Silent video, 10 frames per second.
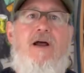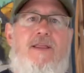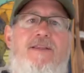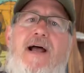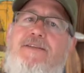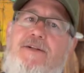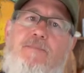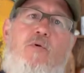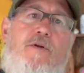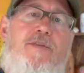I think that's an
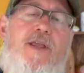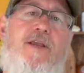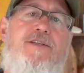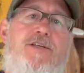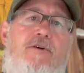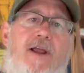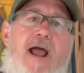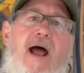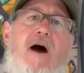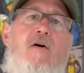important thing, considering
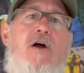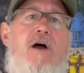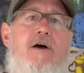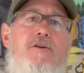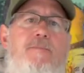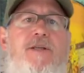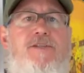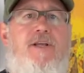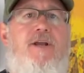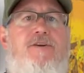how a new
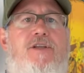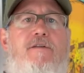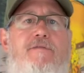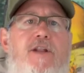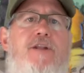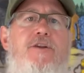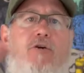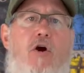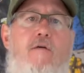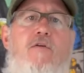piece of gear is going to fit into
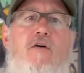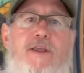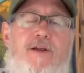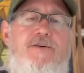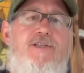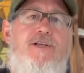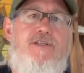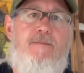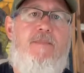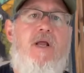your overall gear
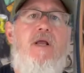system.